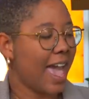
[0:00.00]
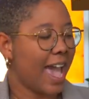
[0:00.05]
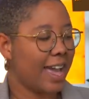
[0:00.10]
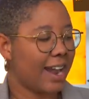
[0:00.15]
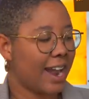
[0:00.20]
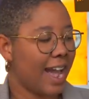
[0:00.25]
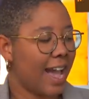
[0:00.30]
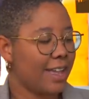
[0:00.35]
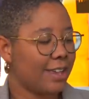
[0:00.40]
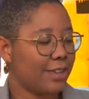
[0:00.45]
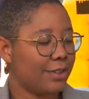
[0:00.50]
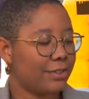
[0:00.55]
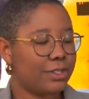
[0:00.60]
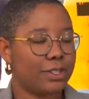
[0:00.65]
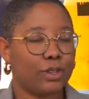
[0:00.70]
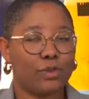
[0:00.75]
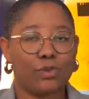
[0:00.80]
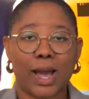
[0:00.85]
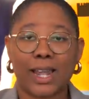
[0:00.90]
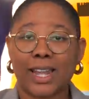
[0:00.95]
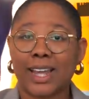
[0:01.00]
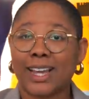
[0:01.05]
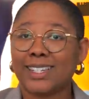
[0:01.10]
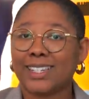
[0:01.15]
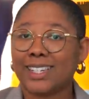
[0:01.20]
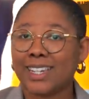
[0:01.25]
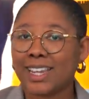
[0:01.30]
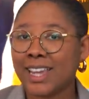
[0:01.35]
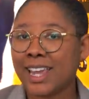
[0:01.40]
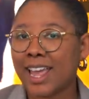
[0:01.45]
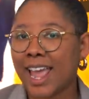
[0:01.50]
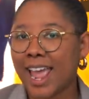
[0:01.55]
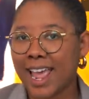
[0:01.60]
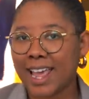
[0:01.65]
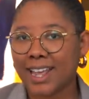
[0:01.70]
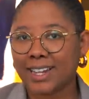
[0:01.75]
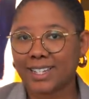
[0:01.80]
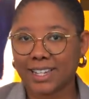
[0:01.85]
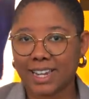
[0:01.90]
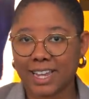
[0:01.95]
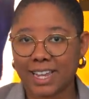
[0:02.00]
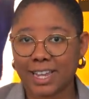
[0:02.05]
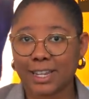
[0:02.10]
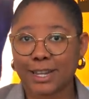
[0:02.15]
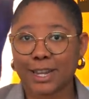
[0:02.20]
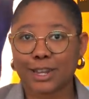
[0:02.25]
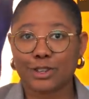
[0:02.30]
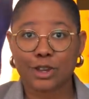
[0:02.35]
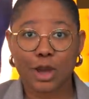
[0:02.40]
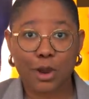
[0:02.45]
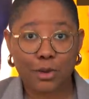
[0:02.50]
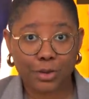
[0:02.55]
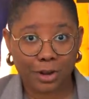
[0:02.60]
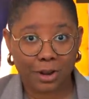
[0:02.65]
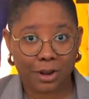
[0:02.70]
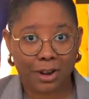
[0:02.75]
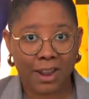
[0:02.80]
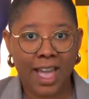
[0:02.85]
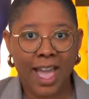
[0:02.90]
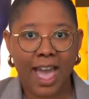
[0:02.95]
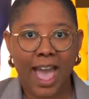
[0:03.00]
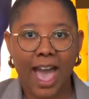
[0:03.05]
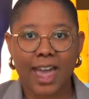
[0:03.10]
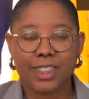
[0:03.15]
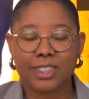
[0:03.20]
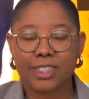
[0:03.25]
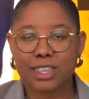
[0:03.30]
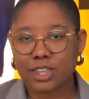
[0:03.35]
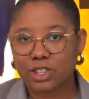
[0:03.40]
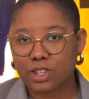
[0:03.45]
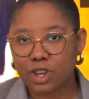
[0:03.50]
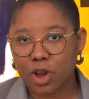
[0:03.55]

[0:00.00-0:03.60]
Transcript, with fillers: And I use the Wella T18 Toner. And this